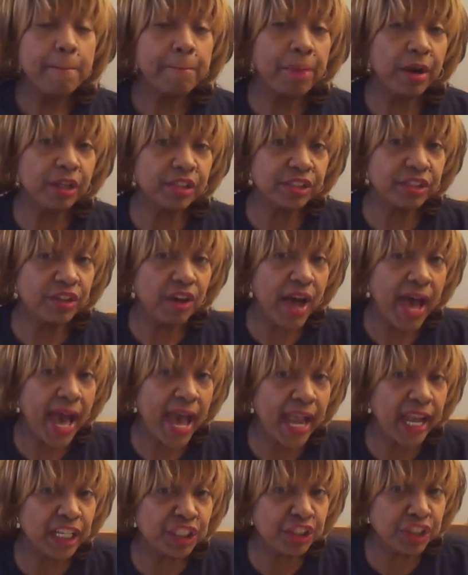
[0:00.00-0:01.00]
Personal
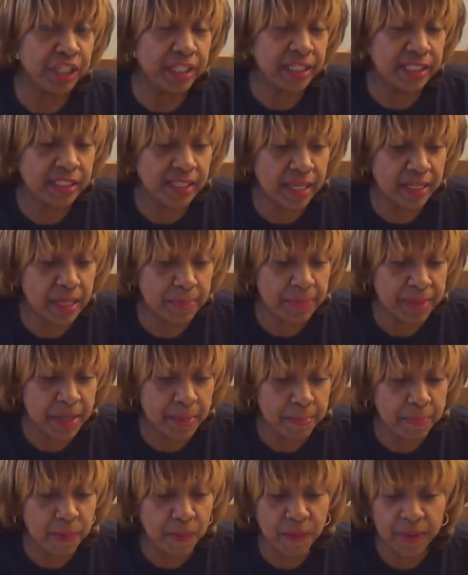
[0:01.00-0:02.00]
hygiene is going to be
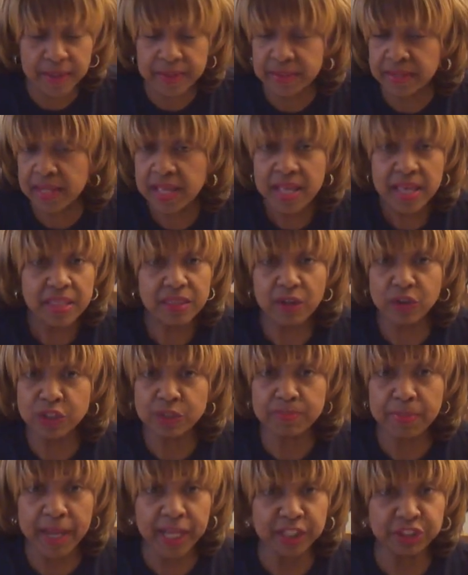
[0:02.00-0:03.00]
important.
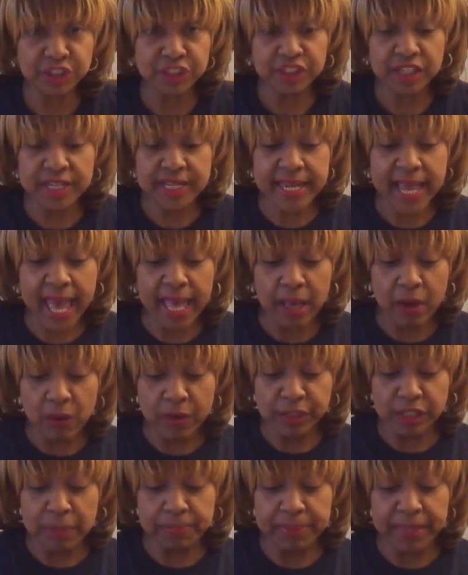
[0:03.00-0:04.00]
Those patients are not
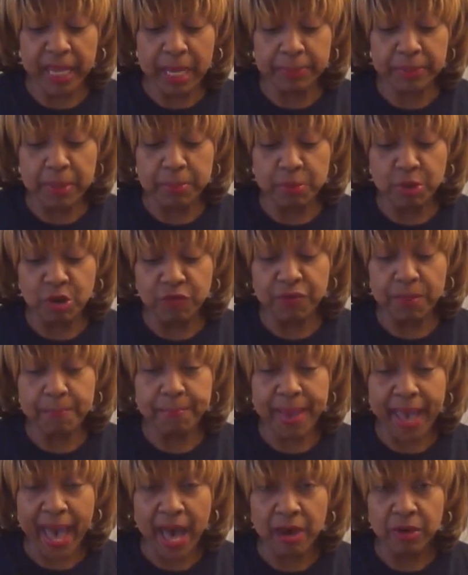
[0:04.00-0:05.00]
going to be able to move
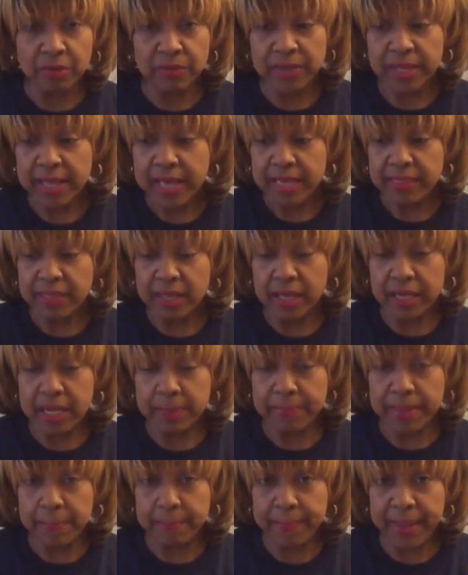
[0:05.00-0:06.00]
about. They're
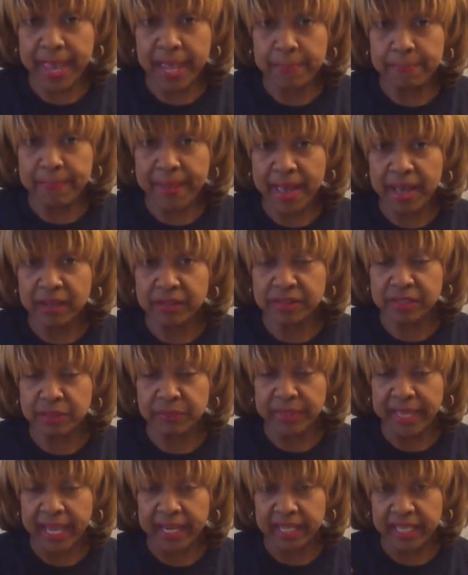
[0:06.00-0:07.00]
going to be bed-bound, so
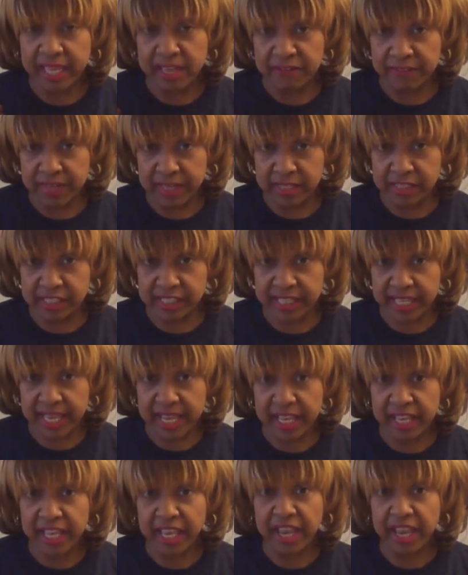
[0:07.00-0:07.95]
we got to give good skin